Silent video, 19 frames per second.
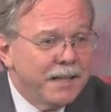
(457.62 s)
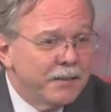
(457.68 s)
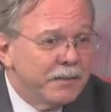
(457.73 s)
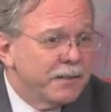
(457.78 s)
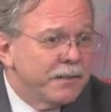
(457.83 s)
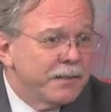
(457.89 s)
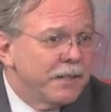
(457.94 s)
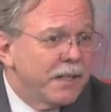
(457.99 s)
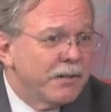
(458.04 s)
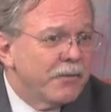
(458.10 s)

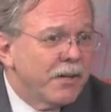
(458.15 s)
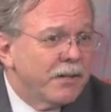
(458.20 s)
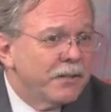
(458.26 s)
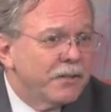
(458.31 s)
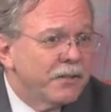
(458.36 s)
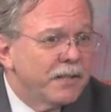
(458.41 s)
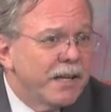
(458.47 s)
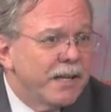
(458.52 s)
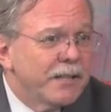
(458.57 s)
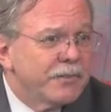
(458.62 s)
And give
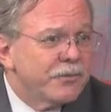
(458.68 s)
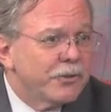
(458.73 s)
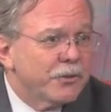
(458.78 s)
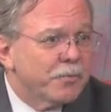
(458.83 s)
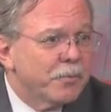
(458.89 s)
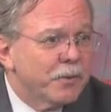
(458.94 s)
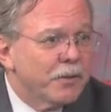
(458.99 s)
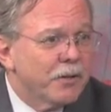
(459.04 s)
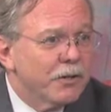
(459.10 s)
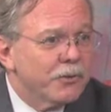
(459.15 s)
good answers,
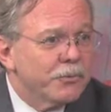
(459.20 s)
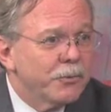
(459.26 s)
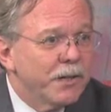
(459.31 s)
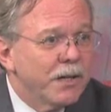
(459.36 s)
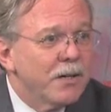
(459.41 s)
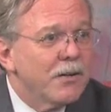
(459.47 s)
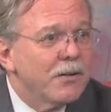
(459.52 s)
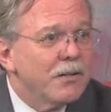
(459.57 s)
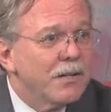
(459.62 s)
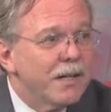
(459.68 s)
because we
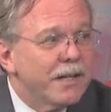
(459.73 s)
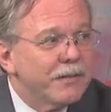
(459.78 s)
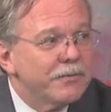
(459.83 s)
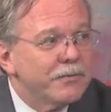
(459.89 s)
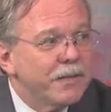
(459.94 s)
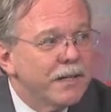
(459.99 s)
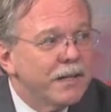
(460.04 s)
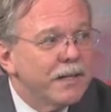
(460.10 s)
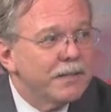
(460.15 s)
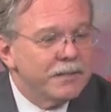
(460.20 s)
all
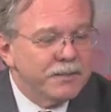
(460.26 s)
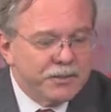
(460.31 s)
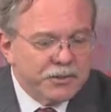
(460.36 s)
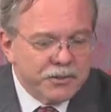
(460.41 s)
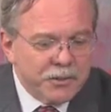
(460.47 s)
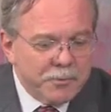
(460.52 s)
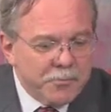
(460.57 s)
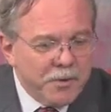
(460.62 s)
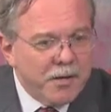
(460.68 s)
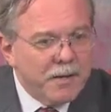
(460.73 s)
have, this
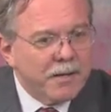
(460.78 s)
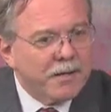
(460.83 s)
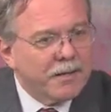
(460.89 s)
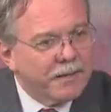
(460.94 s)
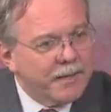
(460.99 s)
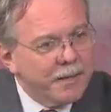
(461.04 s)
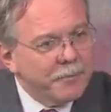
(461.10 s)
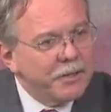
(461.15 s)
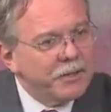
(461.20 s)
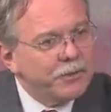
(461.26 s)
is America.
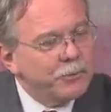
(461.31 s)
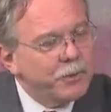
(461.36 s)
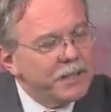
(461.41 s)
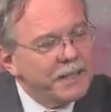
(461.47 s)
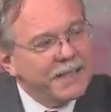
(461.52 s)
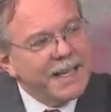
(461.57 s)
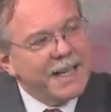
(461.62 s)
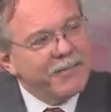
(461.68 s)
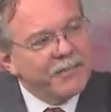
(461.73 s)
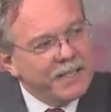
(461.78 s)
That means we
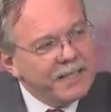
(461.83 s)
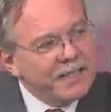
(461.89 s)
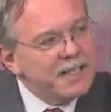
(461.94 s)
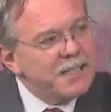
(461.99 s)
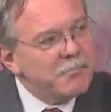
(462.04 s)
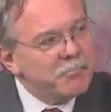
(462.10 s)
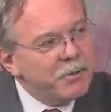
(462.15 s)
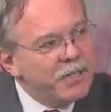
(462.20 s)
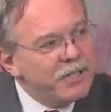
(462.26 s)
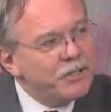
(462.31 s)
can have any
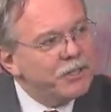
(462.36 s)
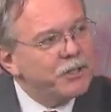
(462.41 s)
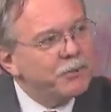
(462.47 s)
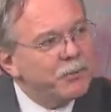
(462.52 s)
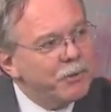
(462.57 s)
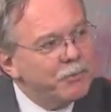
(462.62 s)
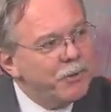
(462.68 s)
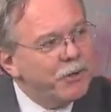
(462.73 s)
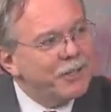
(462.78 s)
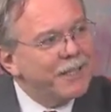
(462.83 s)
opinion
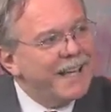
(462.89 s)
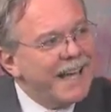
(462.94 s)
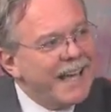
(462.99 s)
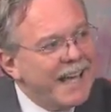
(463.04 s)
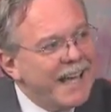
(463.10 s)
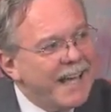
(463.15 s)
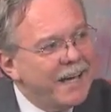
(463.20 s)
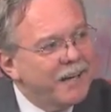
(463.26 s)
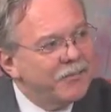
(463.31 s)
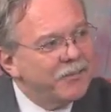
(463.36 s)
we want to
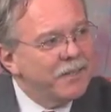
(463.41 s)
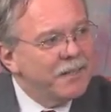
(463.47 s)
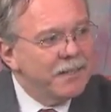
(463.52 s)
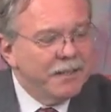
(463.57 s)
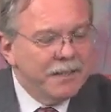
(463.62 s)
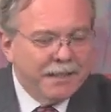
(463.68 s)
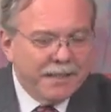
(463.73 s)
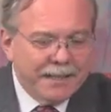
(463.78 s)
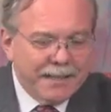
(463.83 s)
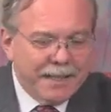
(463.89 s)
have
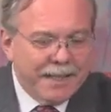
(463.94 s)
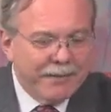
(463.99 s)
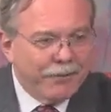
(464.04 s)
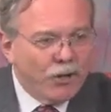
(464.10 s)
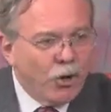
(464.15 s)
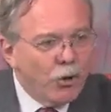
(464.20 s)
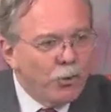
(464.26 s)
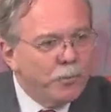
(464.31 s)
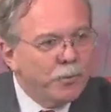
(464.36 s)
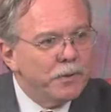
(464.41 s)
and have
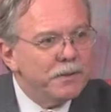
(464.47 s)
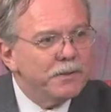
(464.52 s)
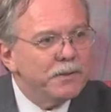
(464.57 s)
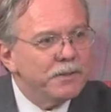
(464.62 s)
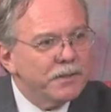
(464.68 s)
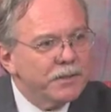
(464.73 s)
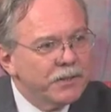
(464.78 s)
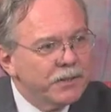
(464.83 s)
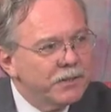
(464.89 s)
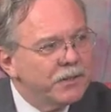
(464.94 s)
open,
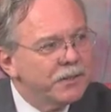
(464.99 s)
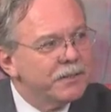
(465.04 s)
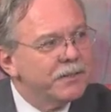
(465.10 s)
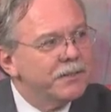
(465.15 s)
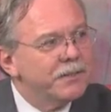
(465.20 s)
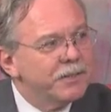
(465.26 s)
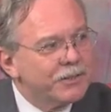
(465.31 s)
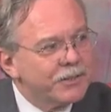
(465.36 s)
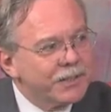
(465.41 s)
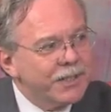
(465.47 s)

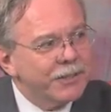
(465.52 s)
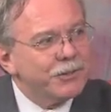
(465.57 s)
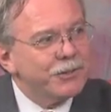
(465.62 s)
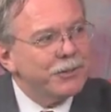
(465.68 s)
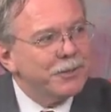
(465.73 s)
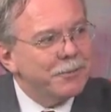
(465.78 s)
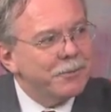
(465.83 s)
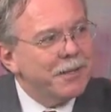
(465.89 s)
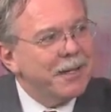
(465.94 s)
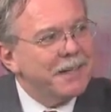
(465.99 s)
good discussion
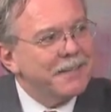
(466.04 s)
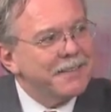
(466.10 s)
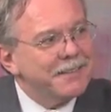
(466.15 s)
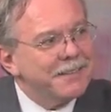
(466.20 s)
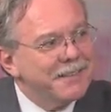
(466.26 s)
about it.